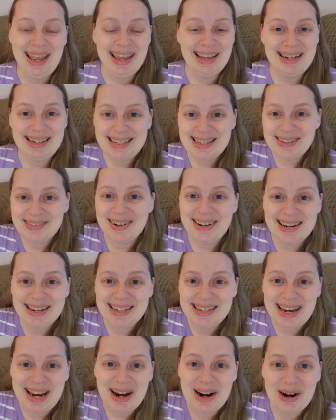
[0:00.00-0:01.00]
And I just want
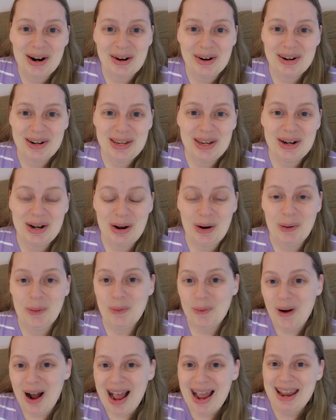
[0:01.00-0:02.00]
to share,
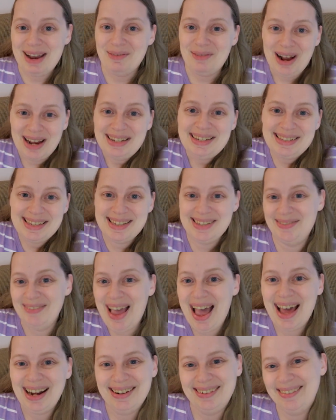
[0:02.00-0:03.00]
why does this
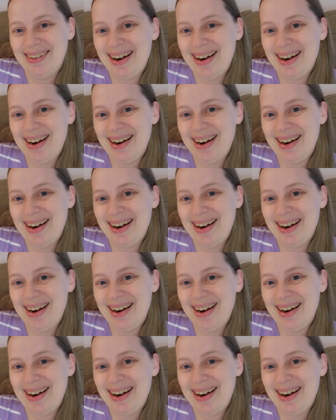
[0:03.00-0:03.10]
matter,